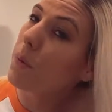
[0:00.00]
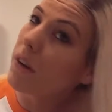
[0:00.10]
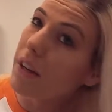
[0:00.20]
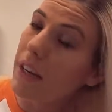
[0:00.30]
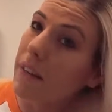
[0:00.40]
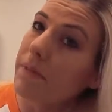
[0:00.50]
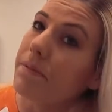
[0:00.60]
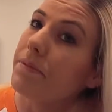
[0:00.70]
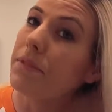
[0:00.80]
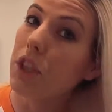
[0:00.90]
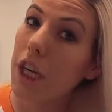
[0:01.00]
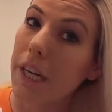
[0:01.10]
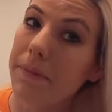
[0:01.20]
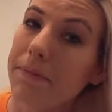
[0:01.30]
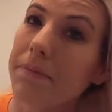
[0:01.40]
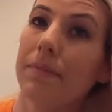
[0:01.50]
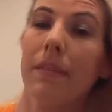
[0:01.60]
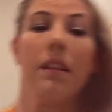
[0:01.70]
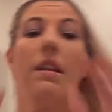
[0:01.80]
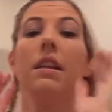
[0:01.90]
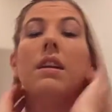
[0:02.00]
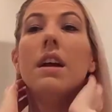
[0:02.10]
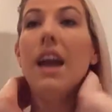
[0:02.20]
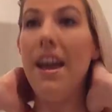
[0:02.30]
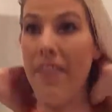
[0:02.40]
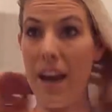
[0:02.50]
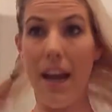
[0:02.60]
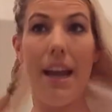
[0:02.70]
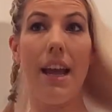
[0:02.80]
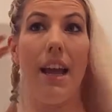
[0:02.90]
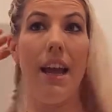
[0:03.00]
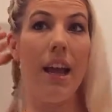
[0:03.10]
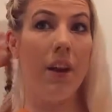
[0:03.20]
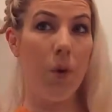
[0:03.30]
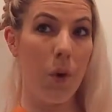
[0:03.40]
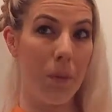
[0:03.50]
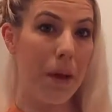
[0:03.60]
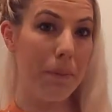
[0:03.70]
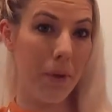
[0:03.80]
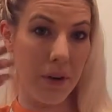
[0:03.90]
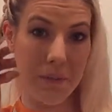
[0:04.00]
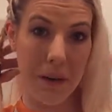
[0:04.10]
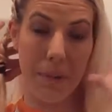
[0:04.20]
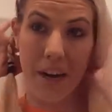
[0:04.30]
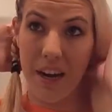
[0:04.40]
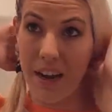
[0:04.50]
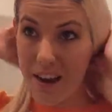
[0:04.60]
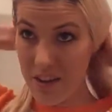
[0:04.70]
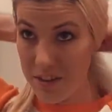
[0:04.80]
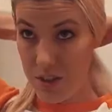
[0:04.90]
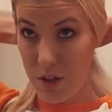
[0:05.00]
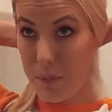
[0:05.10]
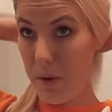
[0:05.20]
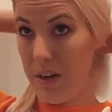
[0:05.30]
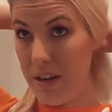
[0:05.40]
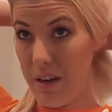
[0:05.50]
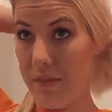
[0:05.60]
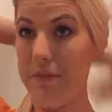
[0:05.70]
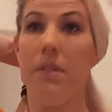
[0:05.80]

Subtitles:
world here. Sorry. And then I ignore my braid and just do a ponytail.